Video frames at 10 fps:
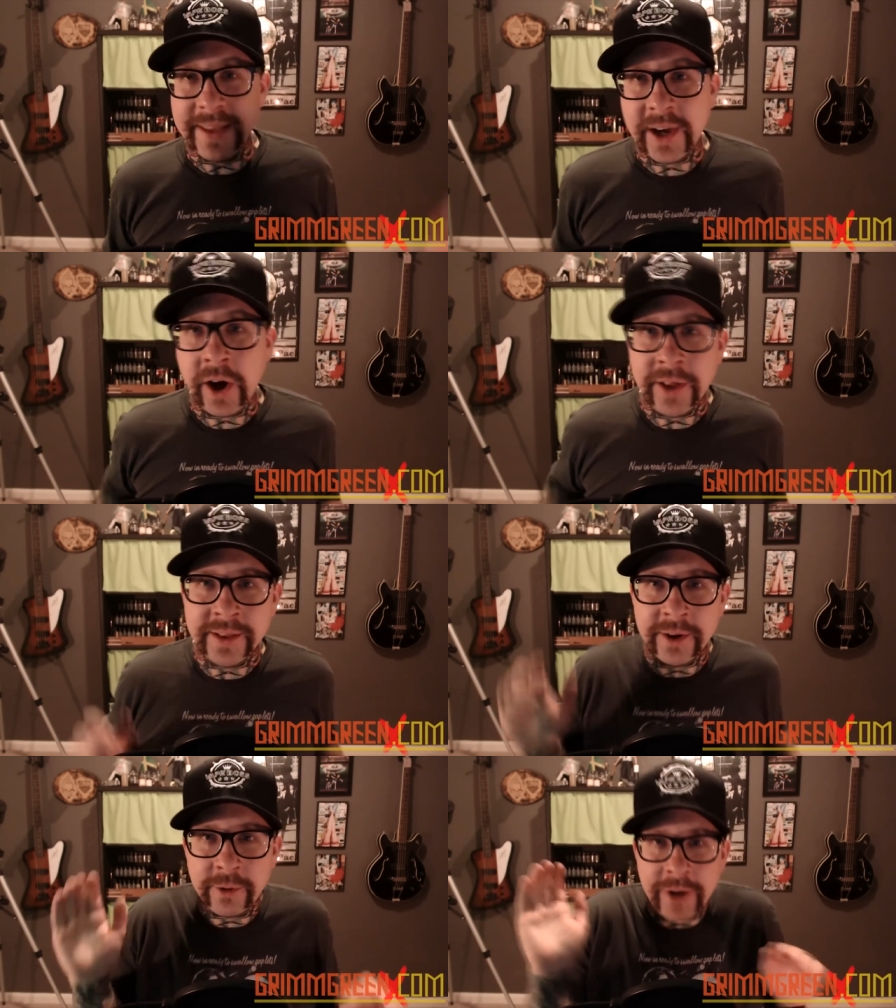they call the
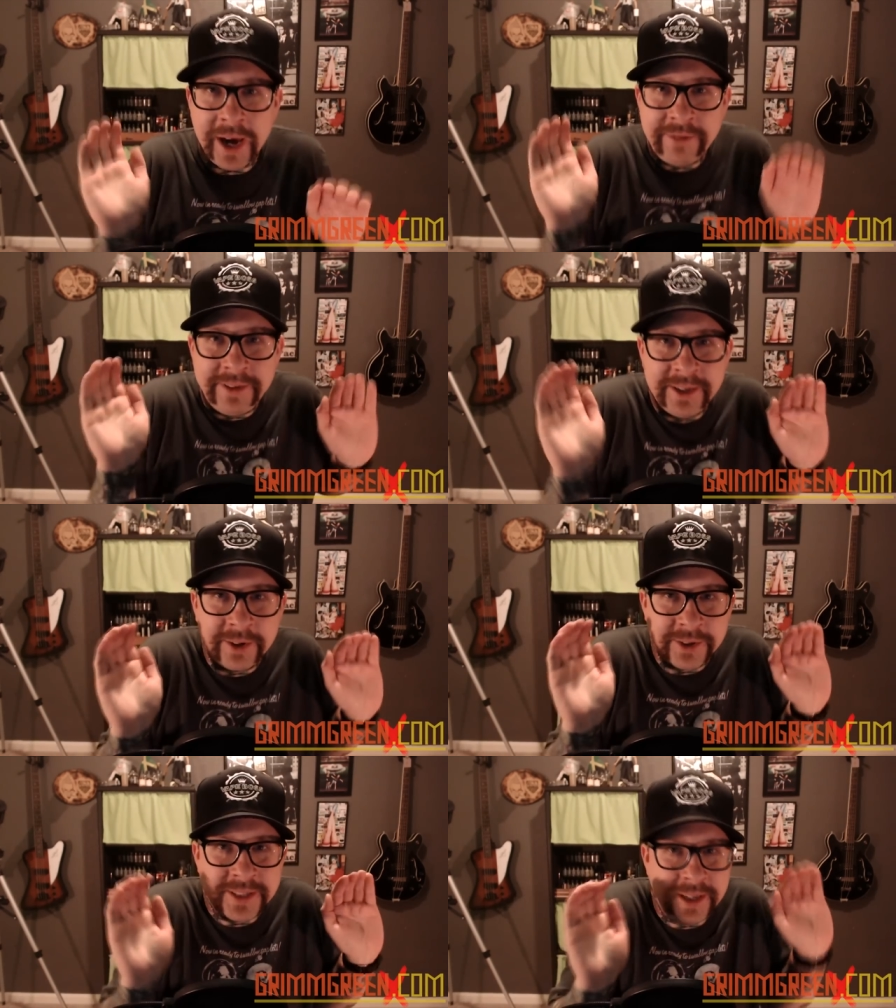little ride
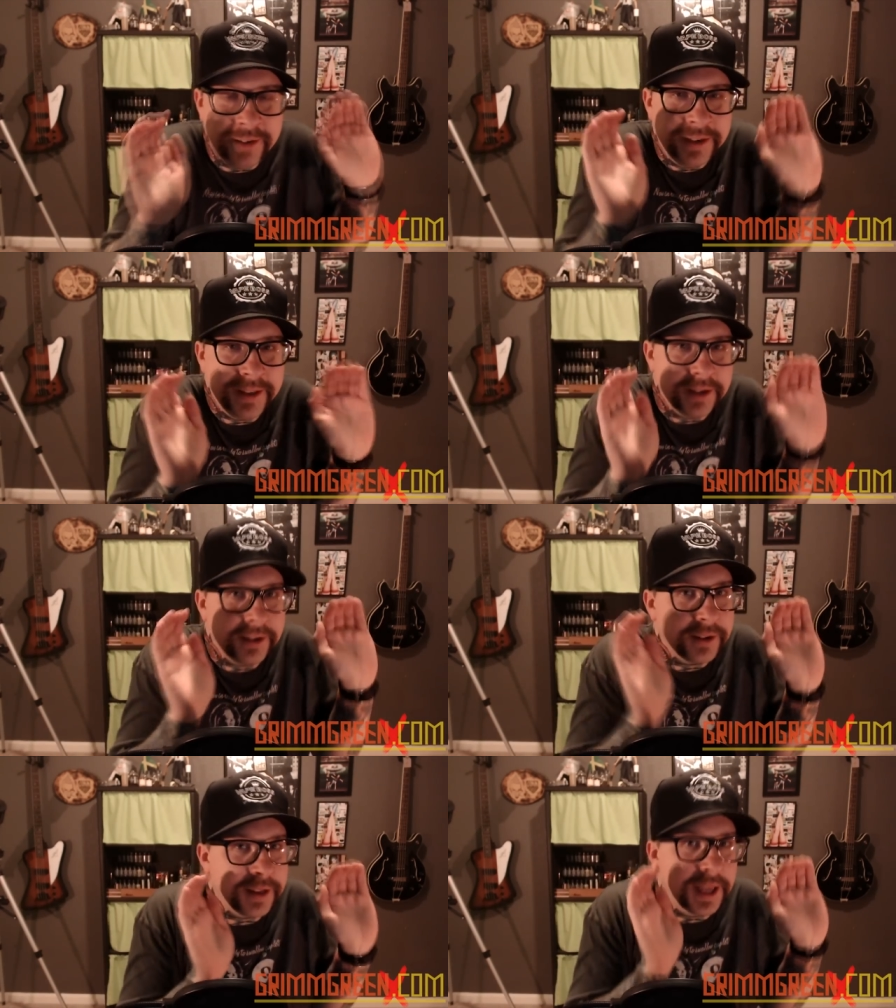vehicles that you're in, they're
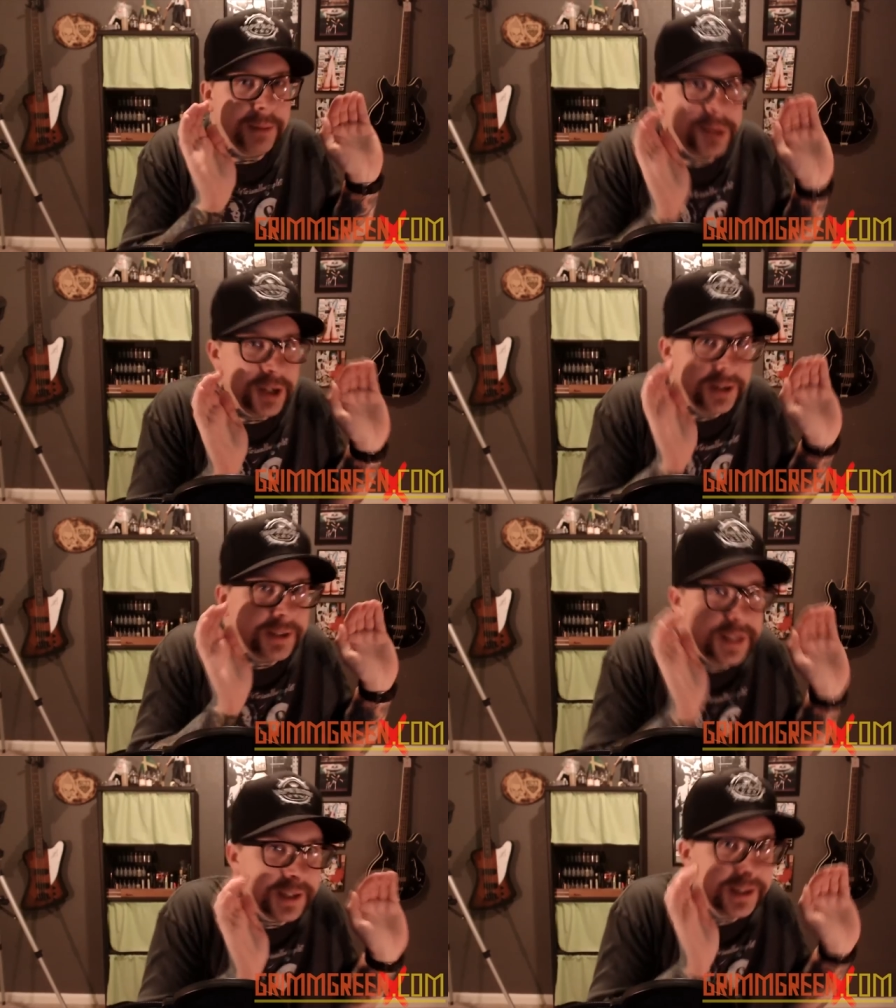little
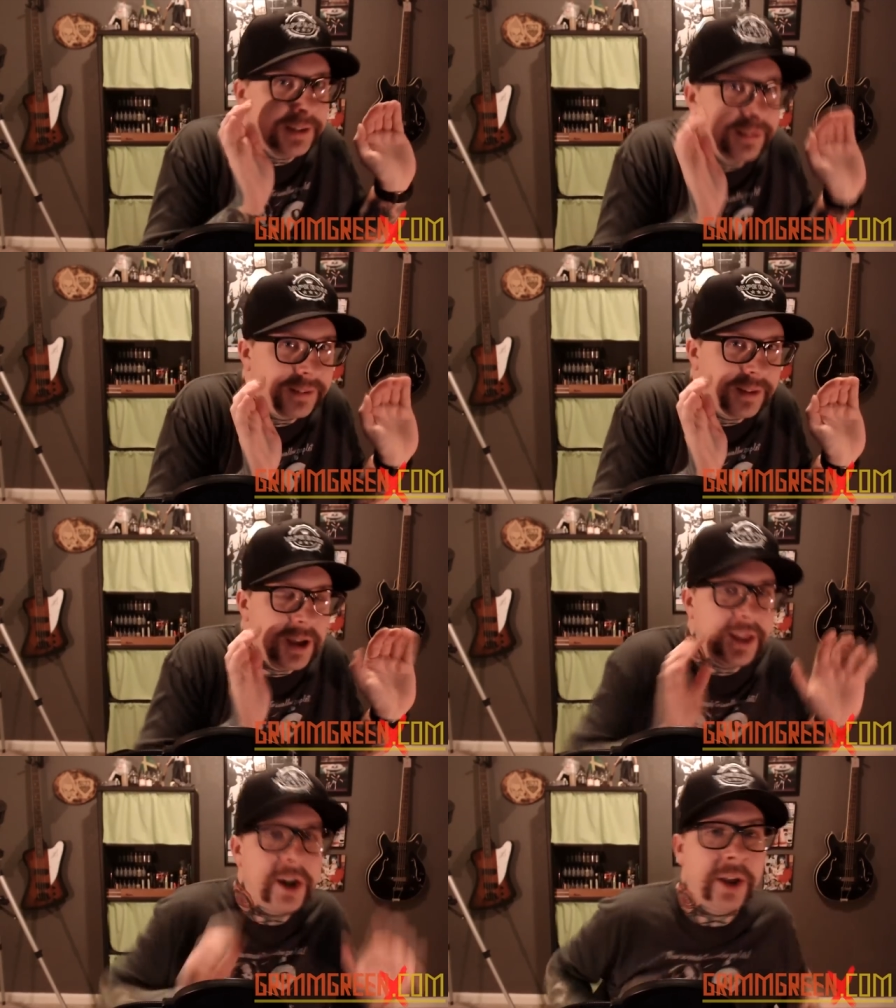clamshells like this,
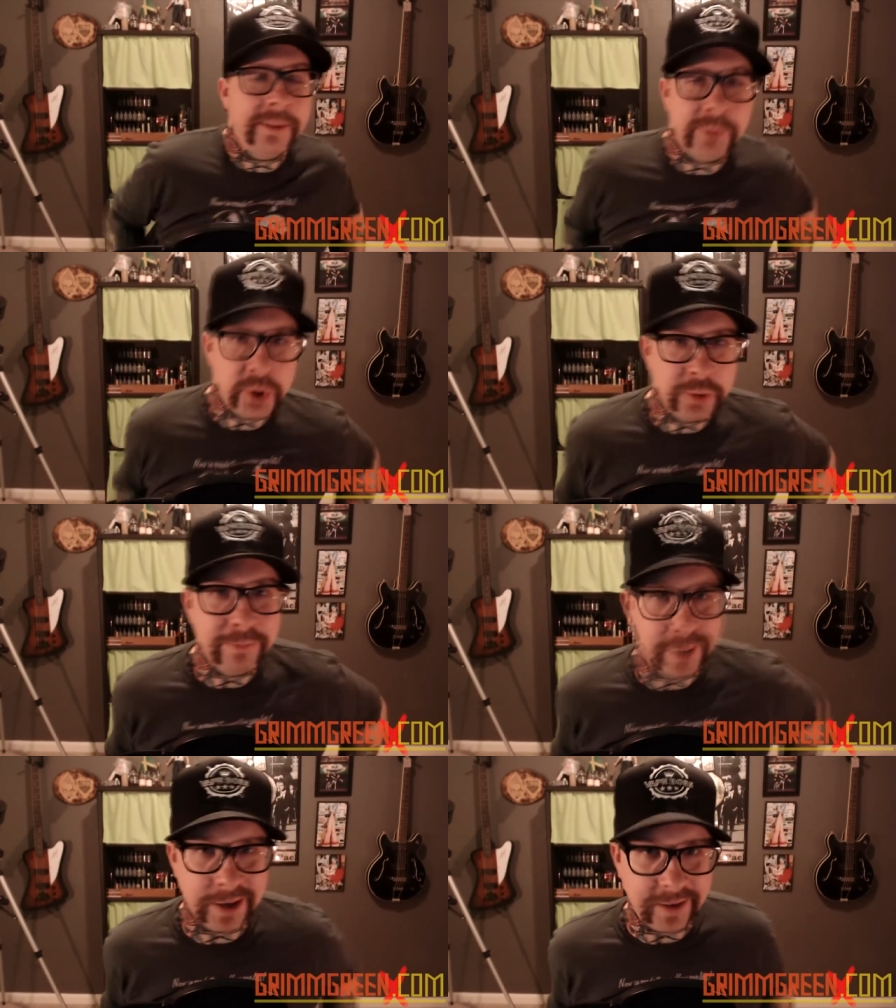they call them
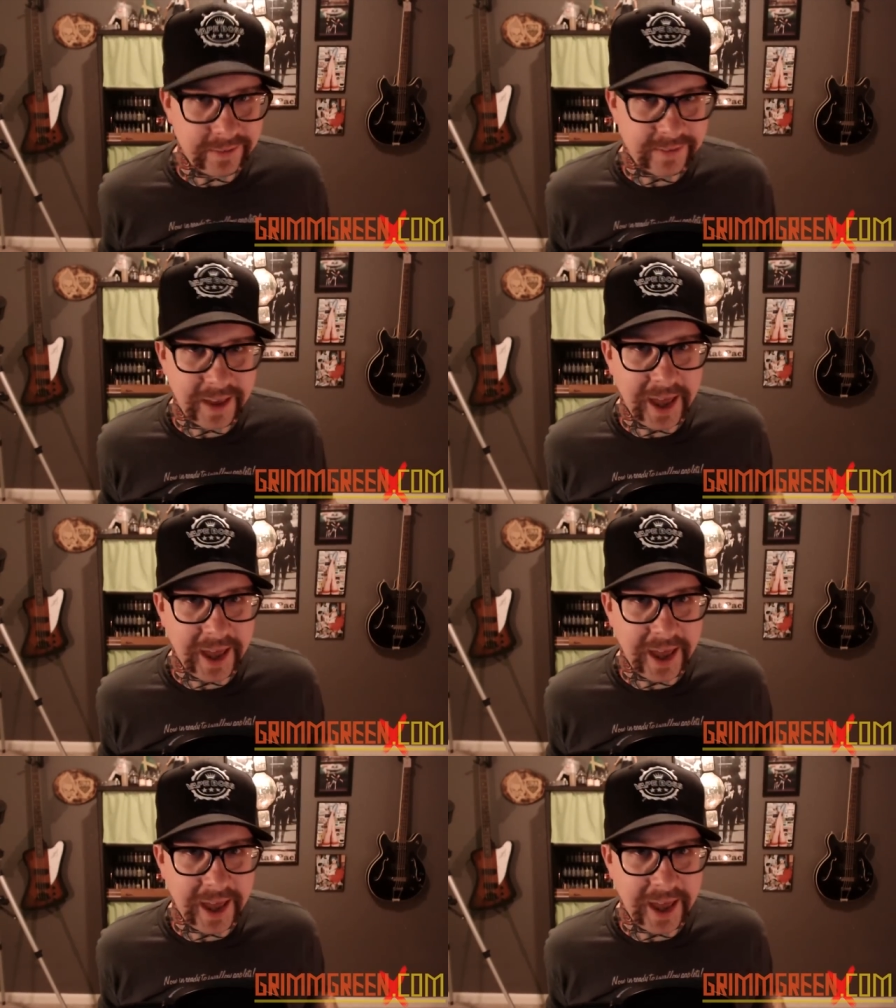doom buggies.